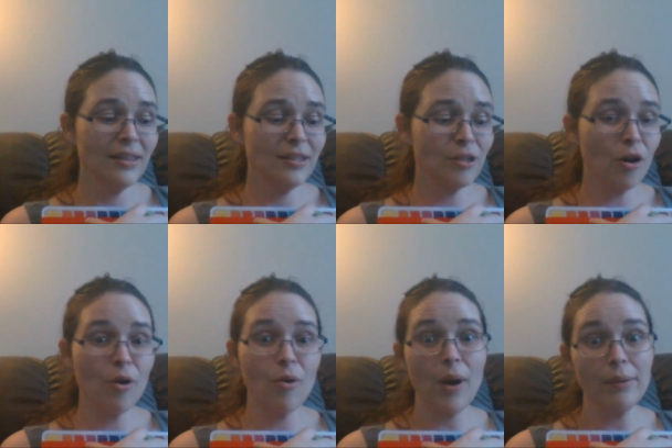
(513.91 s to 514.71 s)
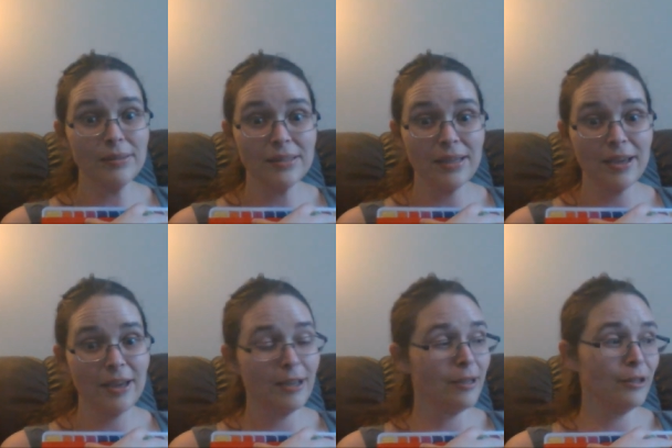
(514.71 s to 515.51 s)
So, I would
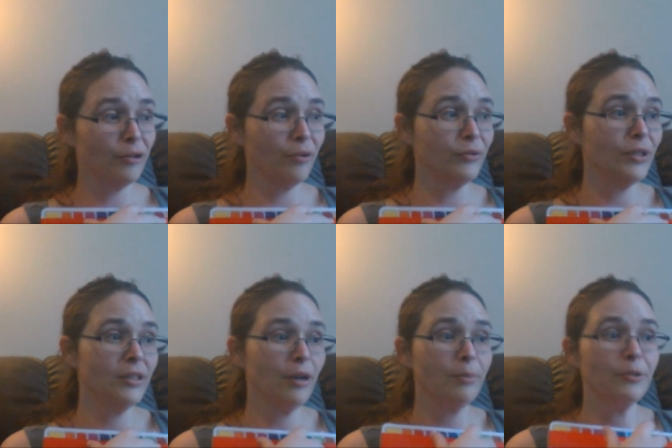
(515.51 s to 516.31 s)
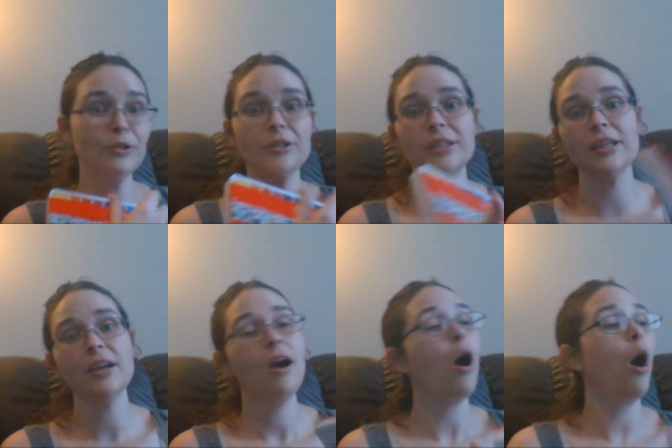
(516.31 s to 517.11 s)
say, you know, if you get the opportunity,
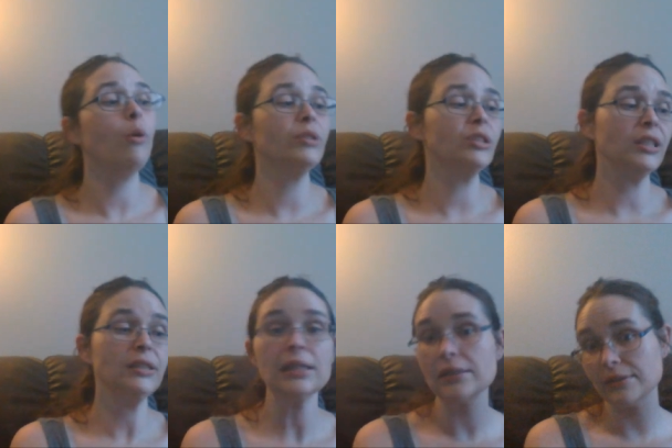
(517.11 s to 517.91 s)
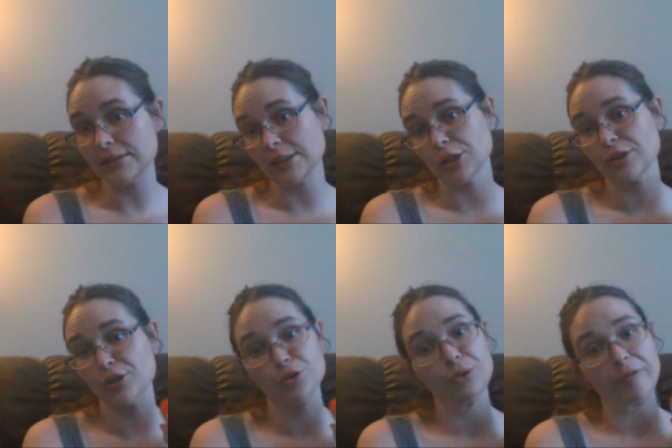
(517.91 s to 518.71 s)
always check the clearance section
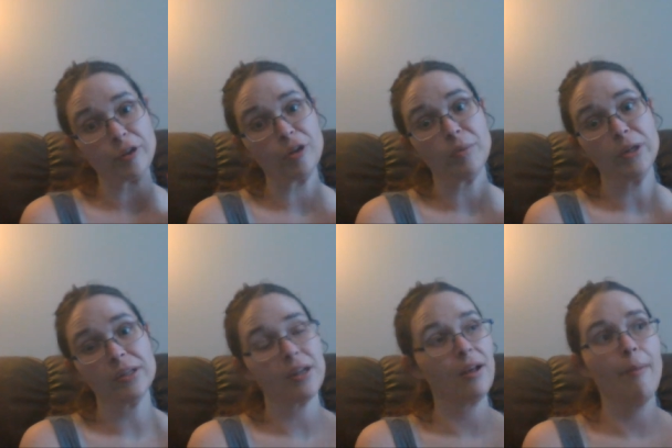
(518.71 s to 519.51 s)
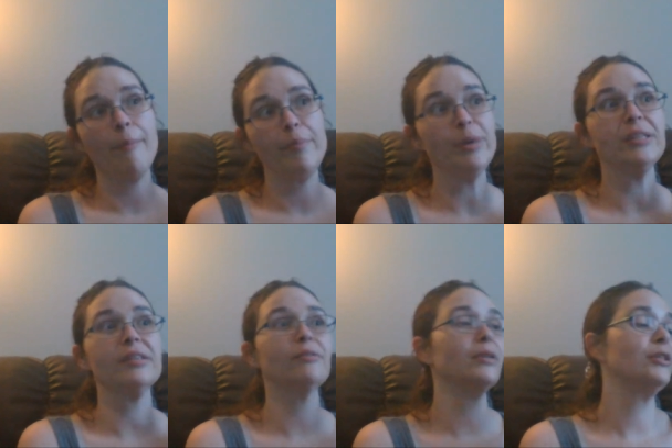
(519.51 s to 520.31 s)
because you never know what
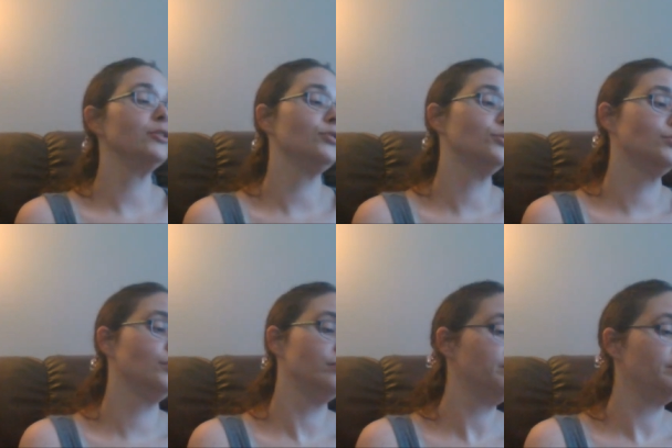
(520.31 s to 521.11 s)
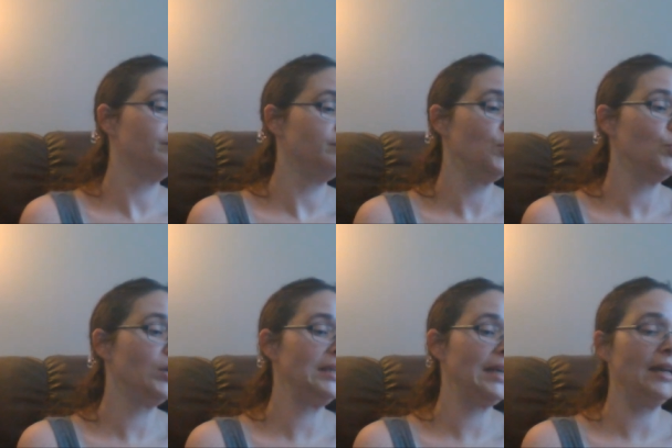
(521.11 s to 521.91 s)
amazing finds you
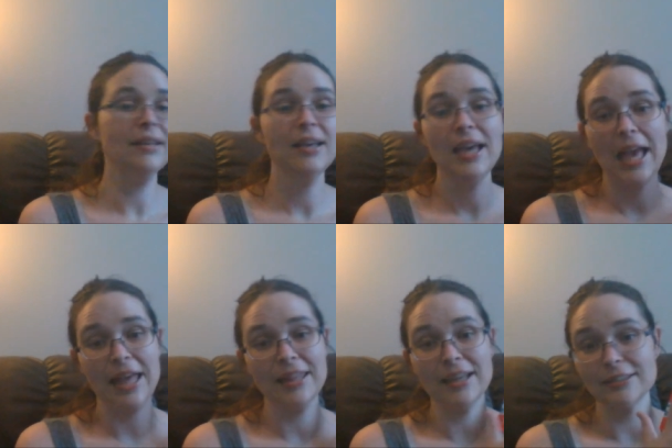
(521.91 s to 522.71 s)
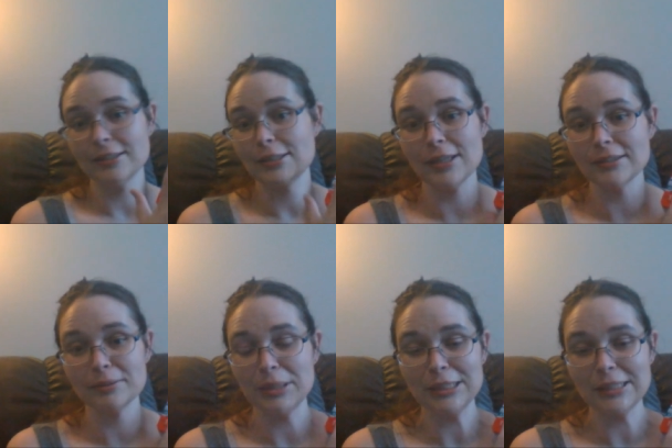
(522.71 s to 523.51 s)
can get. And that
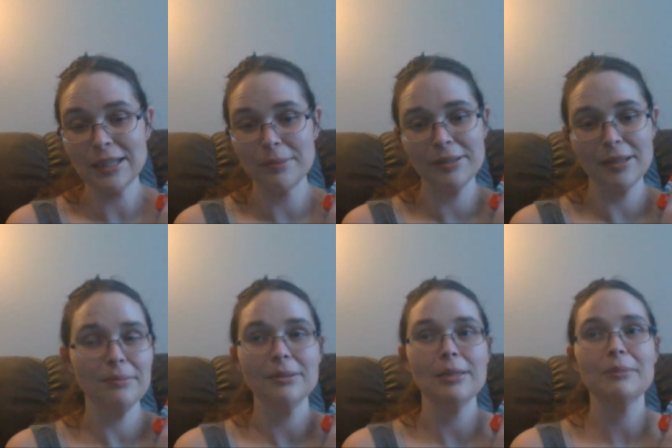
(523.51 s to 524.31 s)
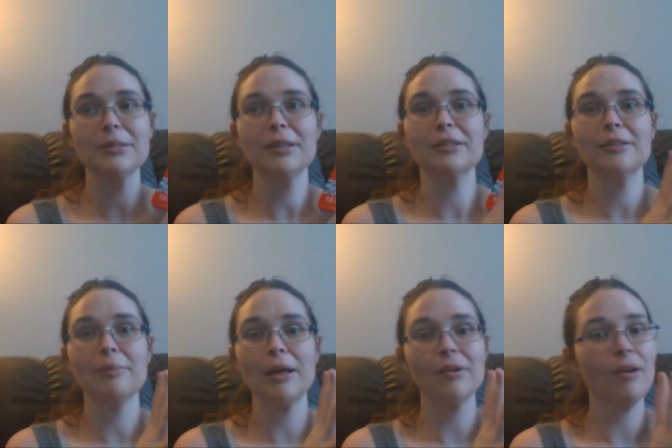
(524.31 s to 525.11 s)
doesn't mean just Hobby Lobby. I'm talking
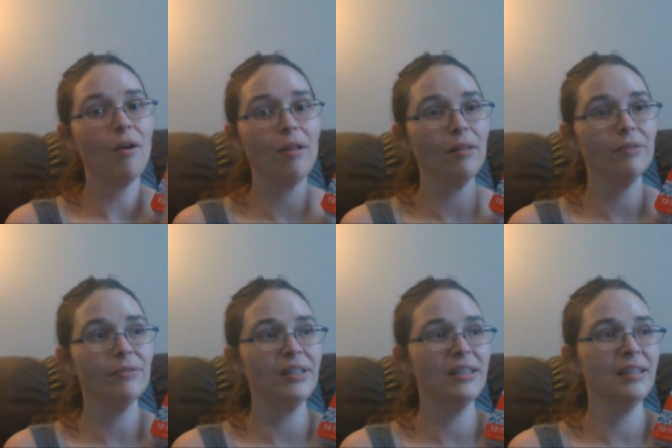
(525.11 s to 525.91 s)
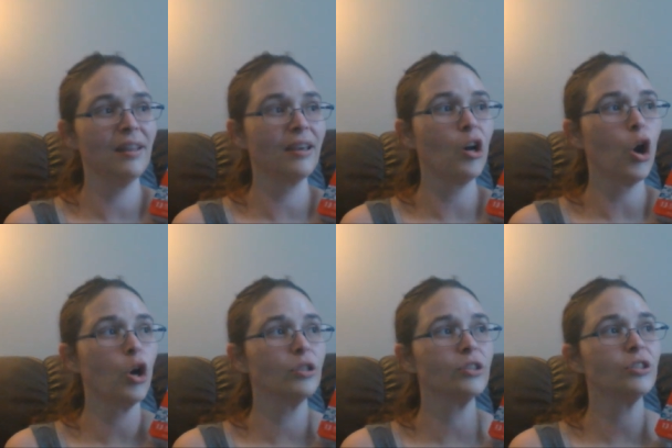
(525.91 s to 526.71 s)
about all of the, like,
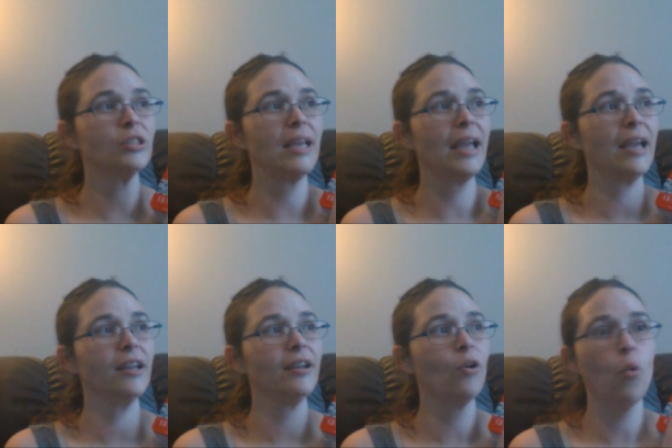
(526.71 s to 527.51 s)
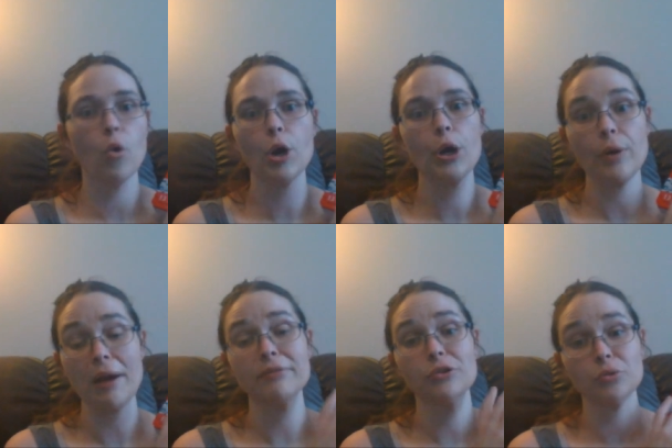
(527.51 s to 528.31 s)
arts and or
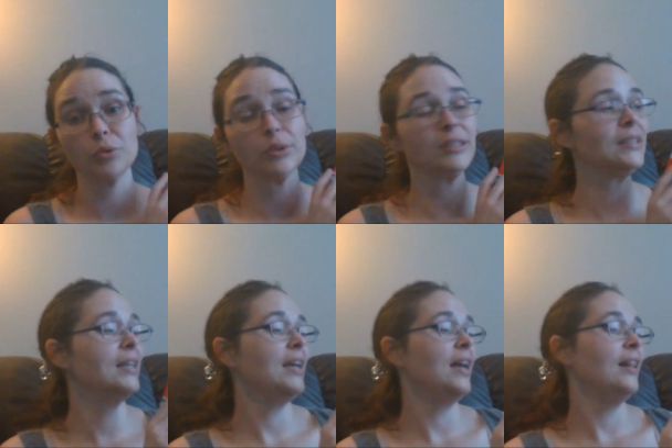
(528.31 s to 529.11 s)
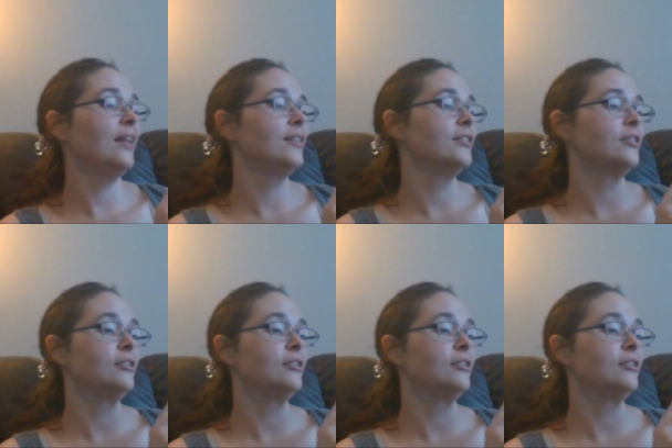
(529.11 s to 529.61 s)
craft stores. Like,